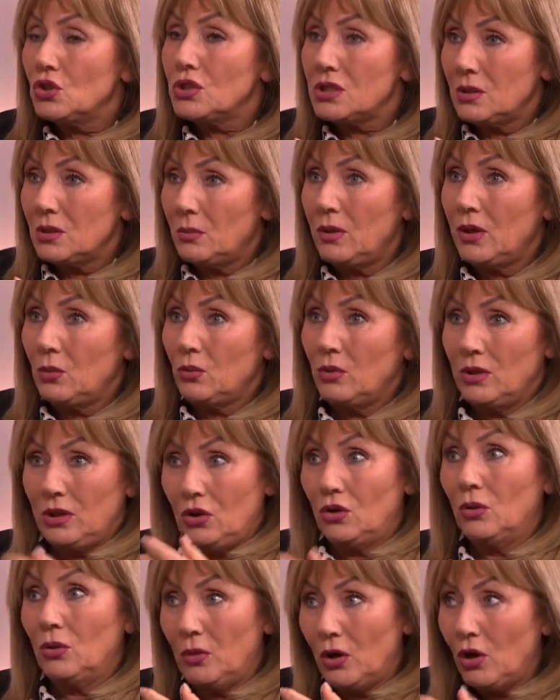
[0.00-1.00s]
about when you
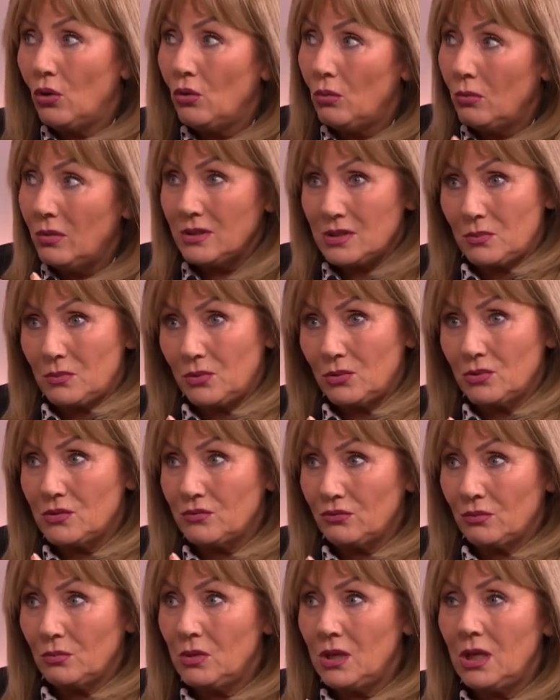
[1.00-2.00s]
come home, I suppose, for
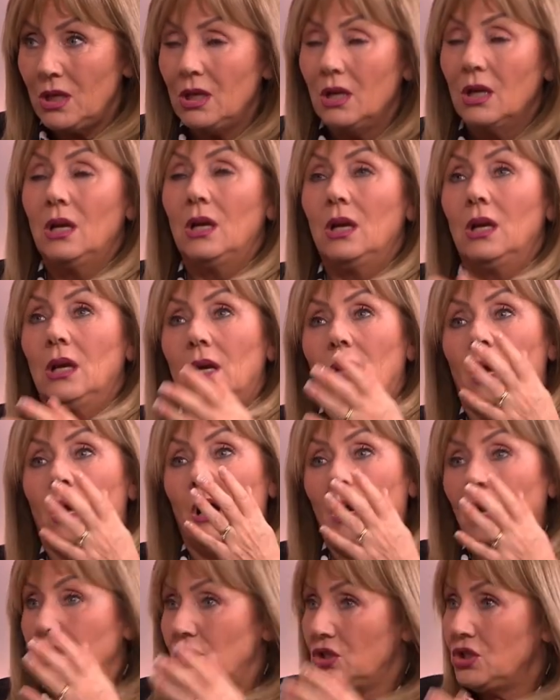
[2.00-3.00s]
me, I
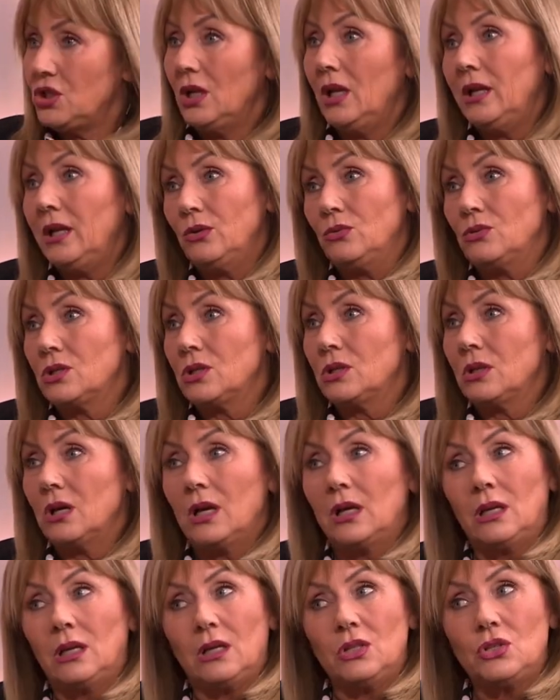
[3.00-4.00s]
chill out and
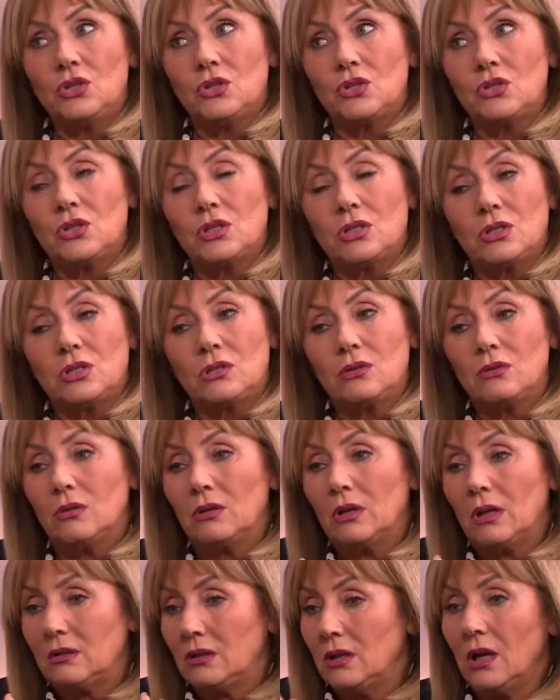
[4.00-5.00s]
I just,
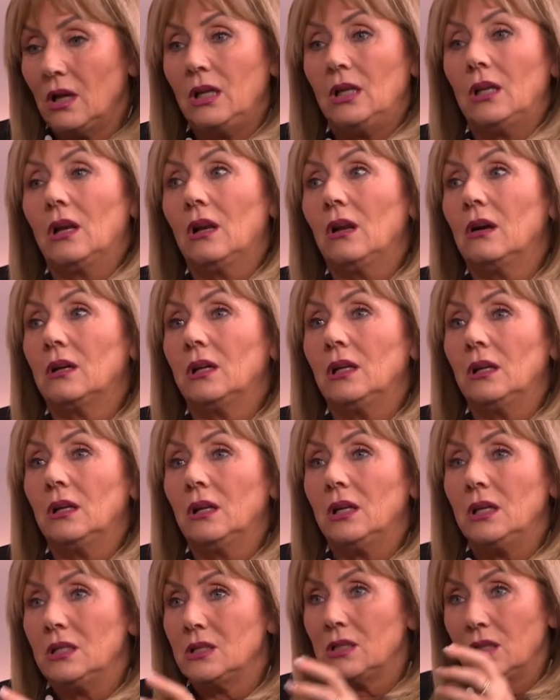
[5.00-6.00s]
at 9 o'clock at
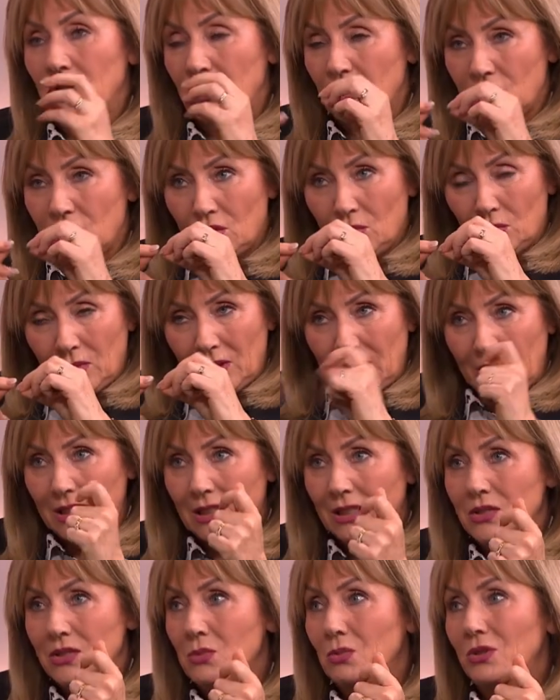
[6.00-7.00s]
night, I just completely
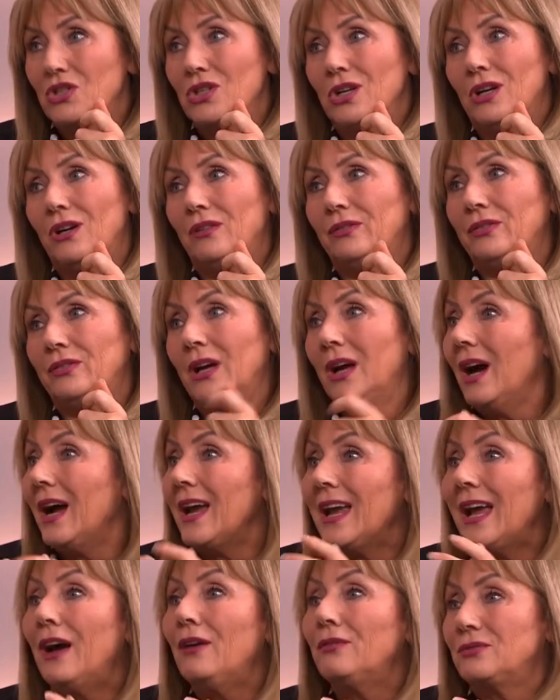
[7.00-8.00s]
switch off. I
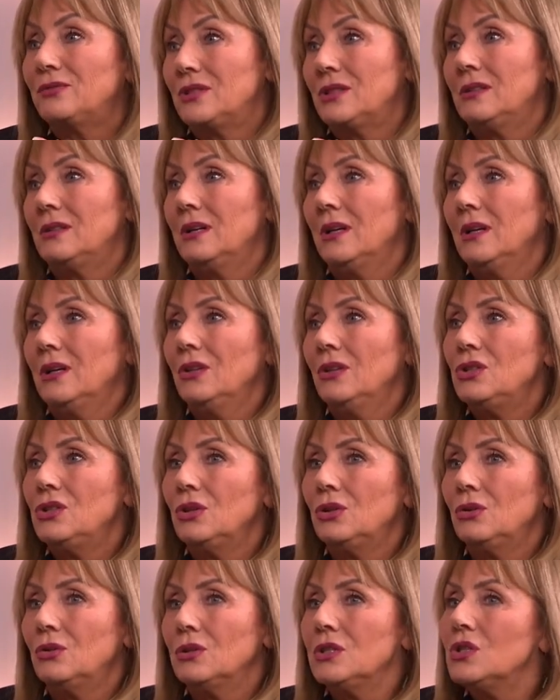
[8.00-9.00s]
have to.
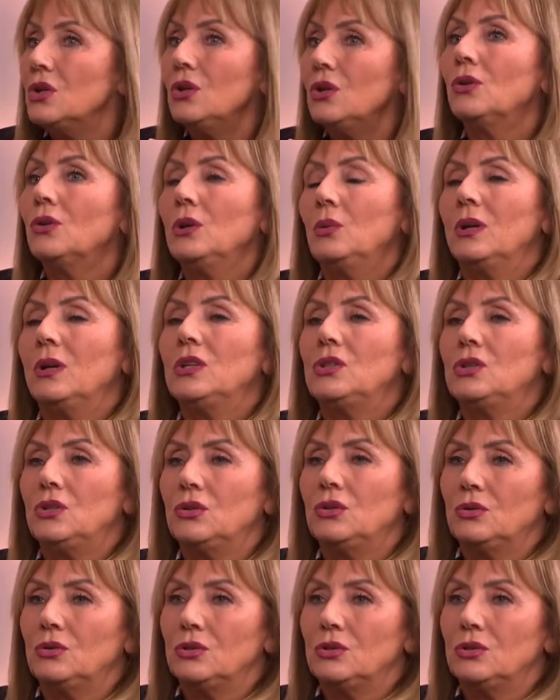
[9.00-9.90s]
It's the only way to do it.